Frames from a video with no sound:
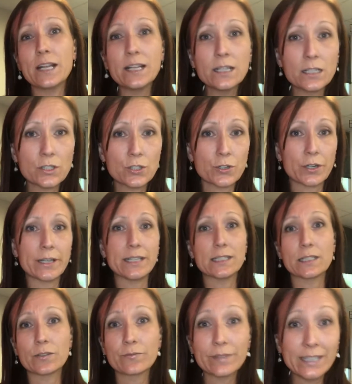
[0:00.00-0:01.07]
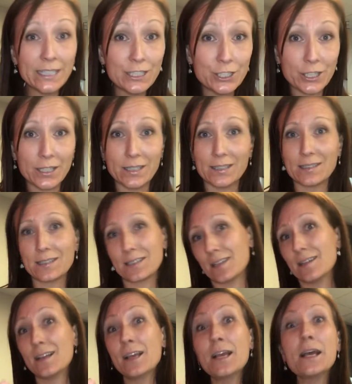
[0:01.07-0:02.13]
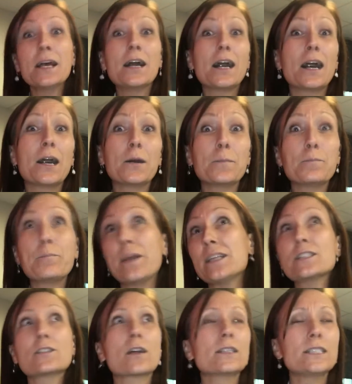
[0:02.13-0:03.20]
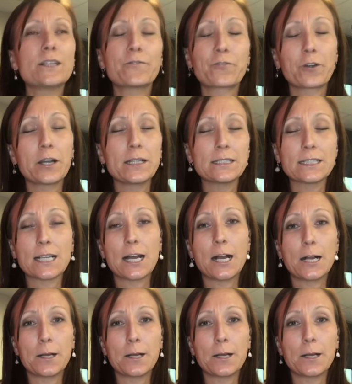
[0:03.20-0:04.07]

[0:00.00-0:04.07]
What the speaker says: industries and regions and based on different